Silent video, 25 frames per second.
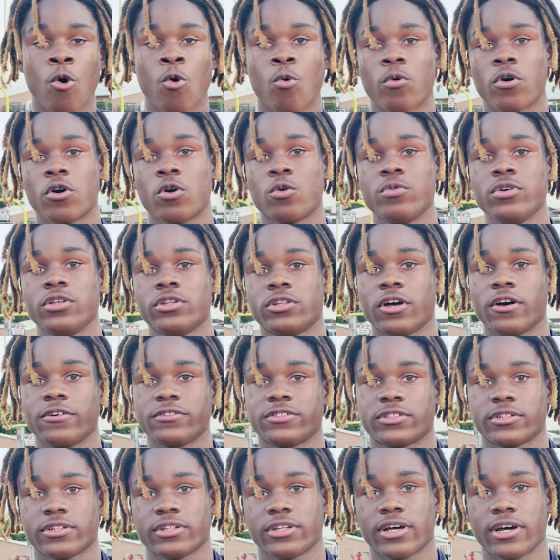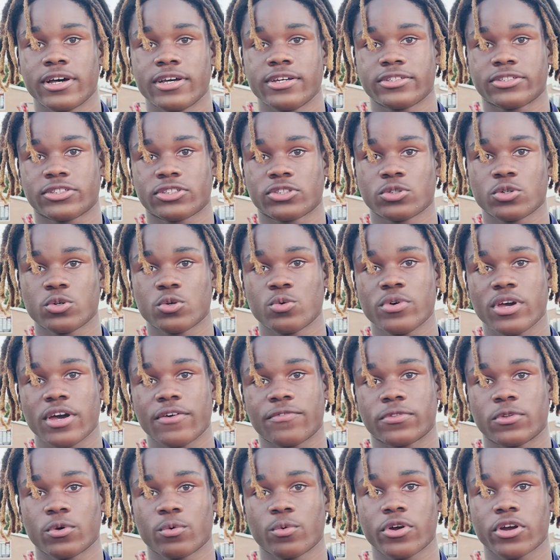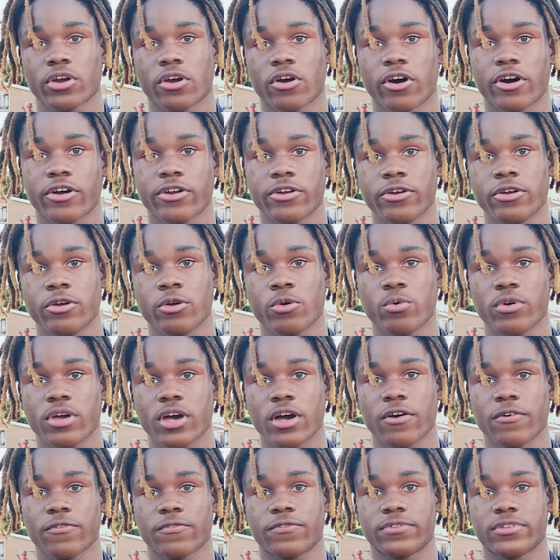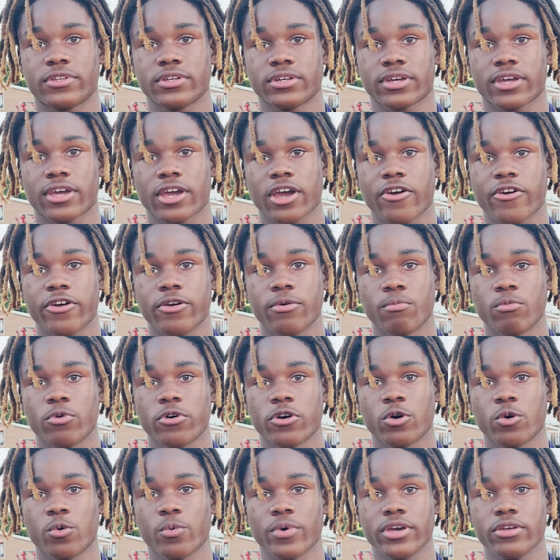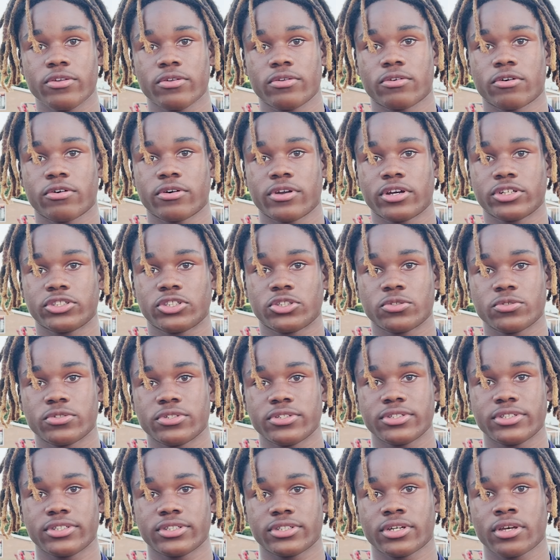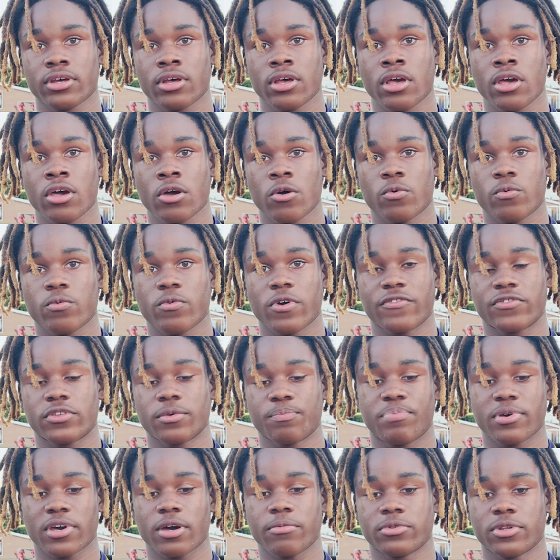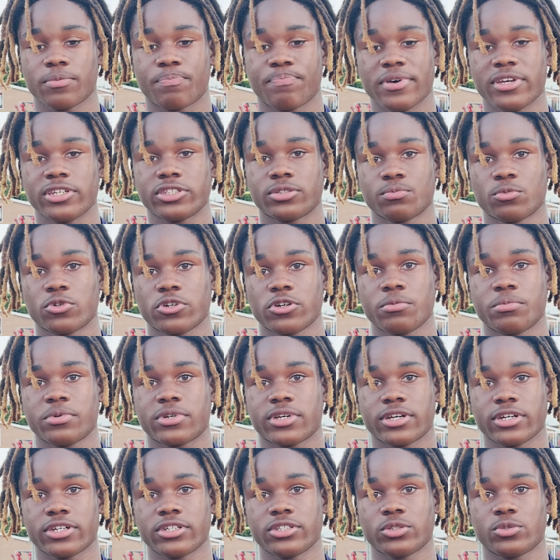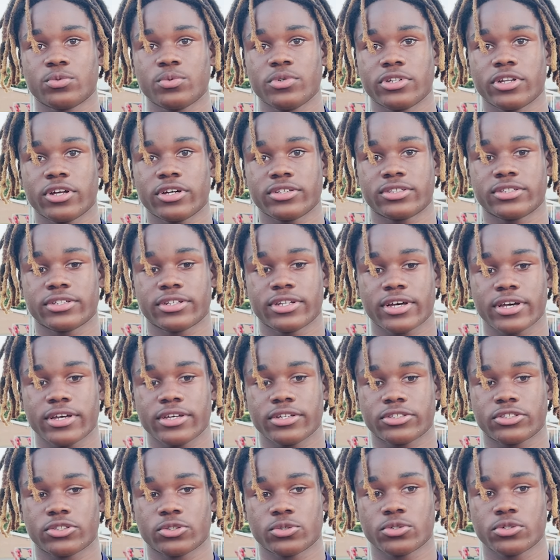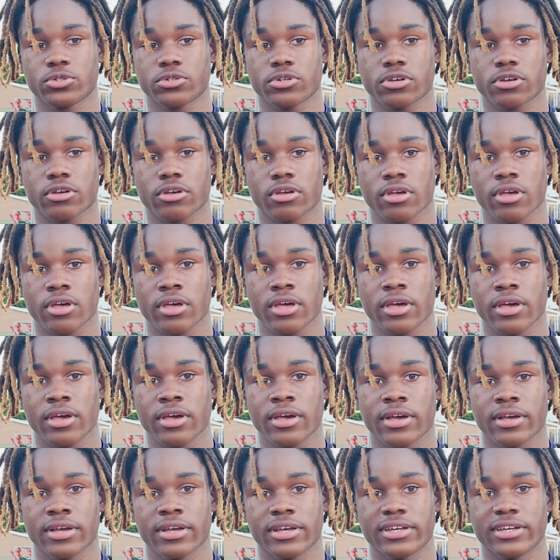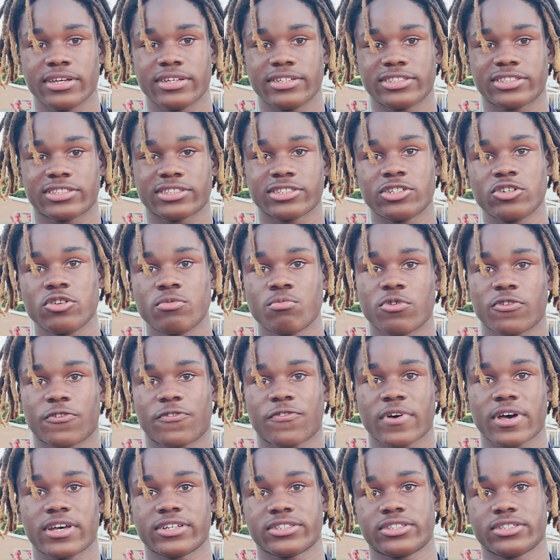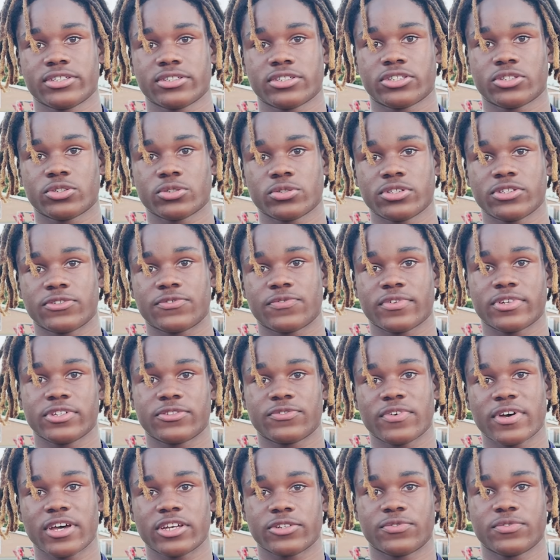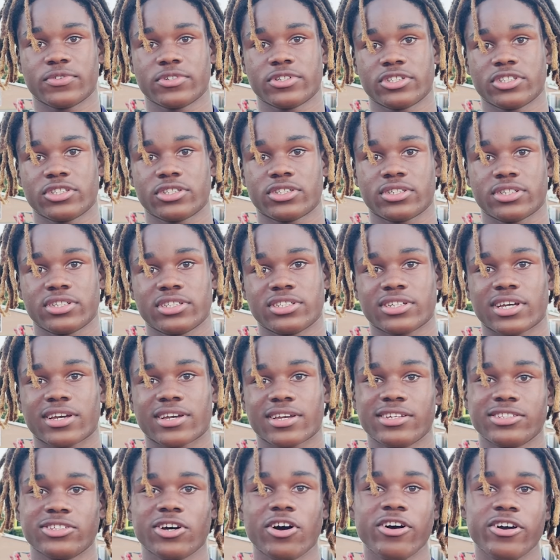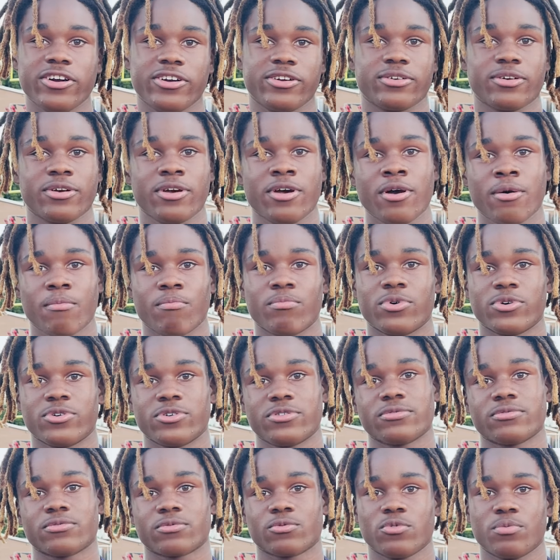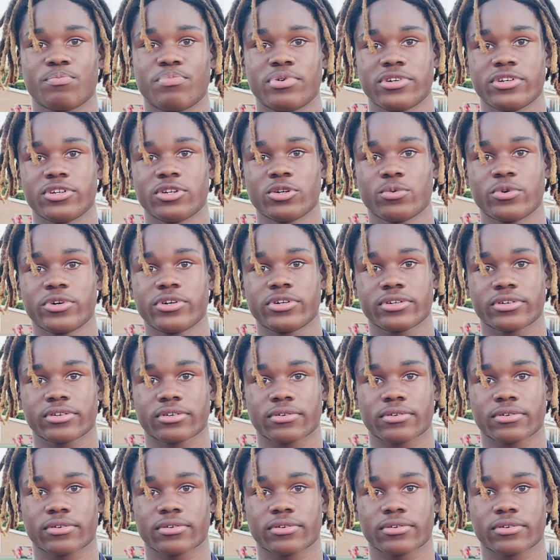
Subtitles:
Well, we lost a lot, so we have to work harder. We have to carry more weight on our shoulders. We have to pick up the pace more because we lost a lot, so it's a little more faster, so it's fast for us. It's hard, but we put in the work.